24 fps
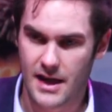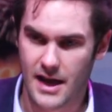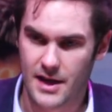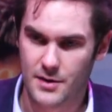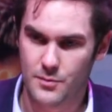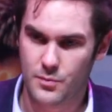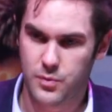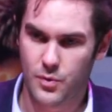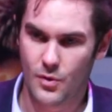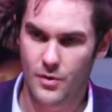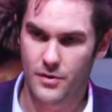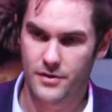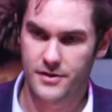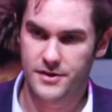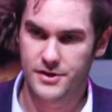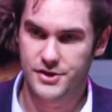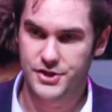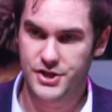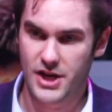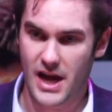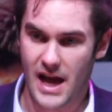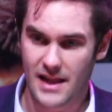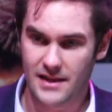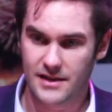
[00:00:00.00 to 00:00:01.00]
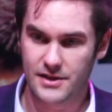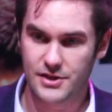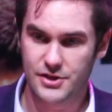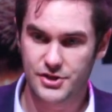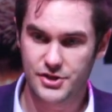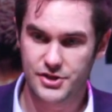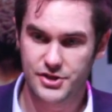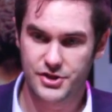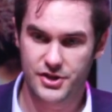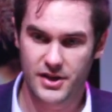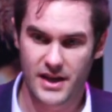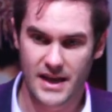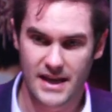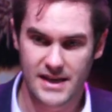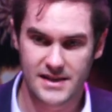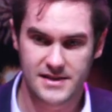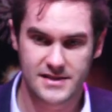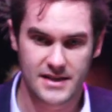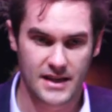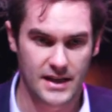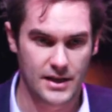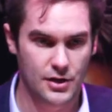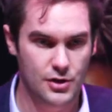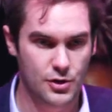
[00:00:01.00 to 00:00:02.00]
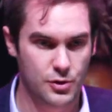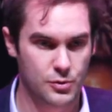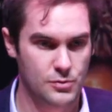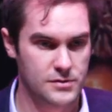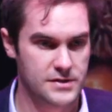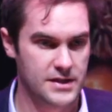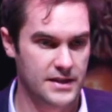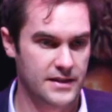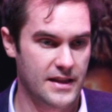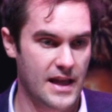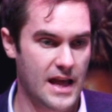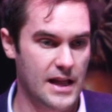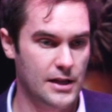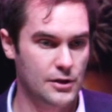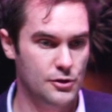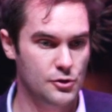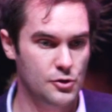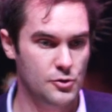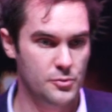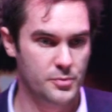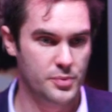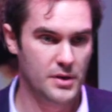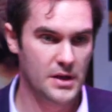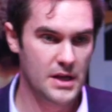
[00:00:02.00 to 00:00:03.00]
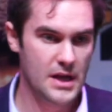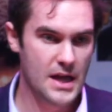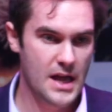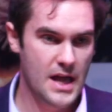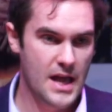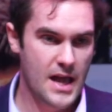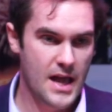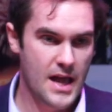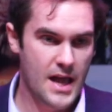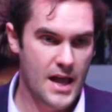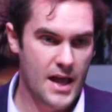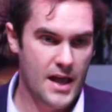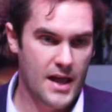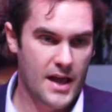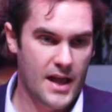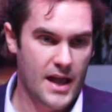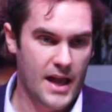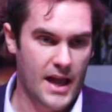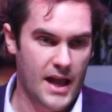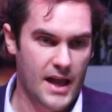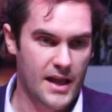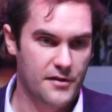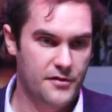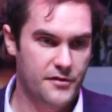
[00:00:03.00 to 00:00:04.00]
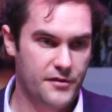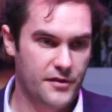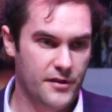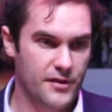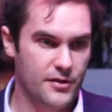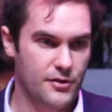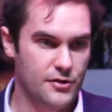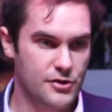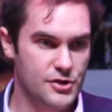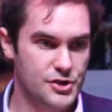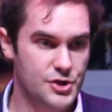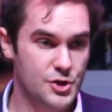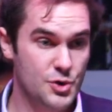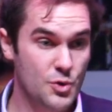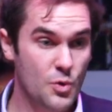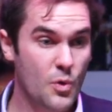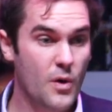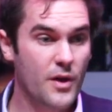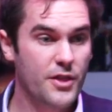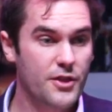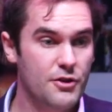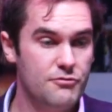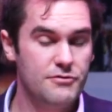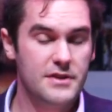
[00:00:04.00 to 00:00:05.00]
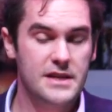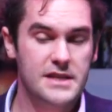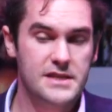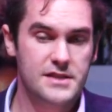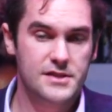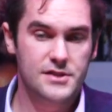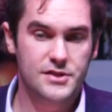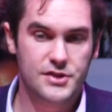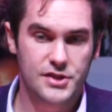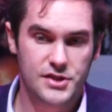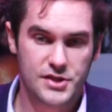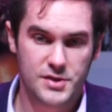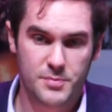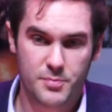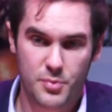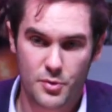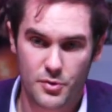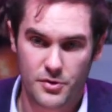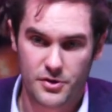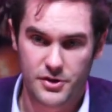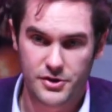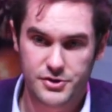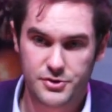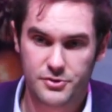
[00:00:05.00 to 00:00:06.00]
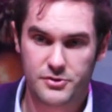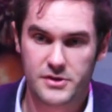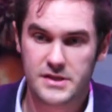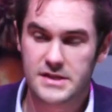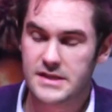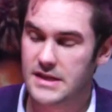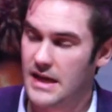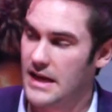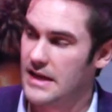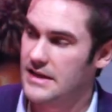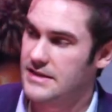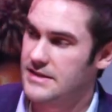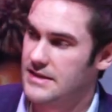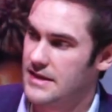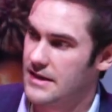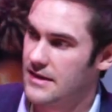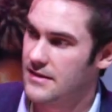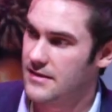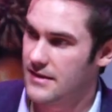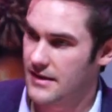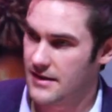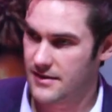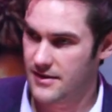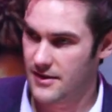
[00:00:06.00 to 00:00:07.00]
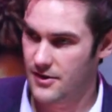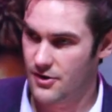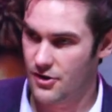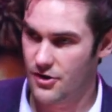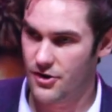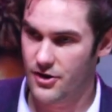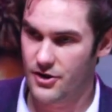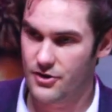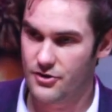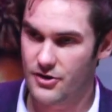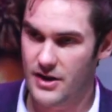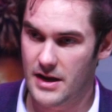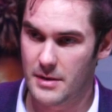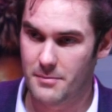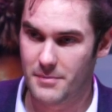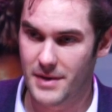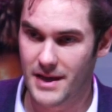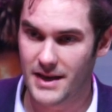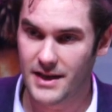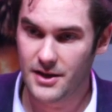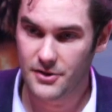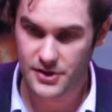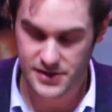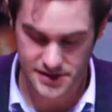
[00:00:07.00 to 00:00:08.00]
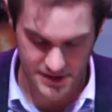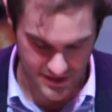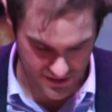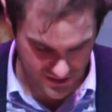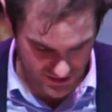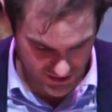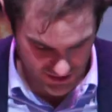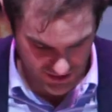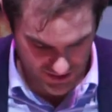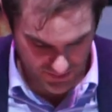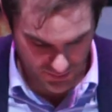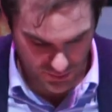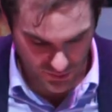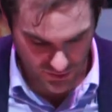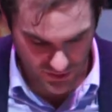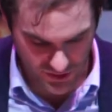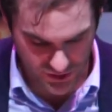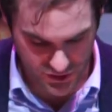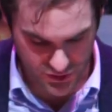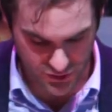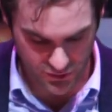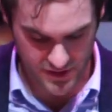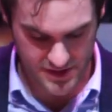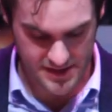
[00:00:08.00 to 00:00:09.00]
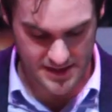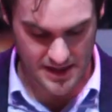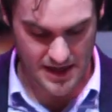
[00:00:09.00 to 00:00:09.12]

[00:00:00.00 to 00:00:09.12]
and what the challenge is in closing that loop. If there's no other reason to support the tourist tax, and I think there are a great many reasons to support the tourist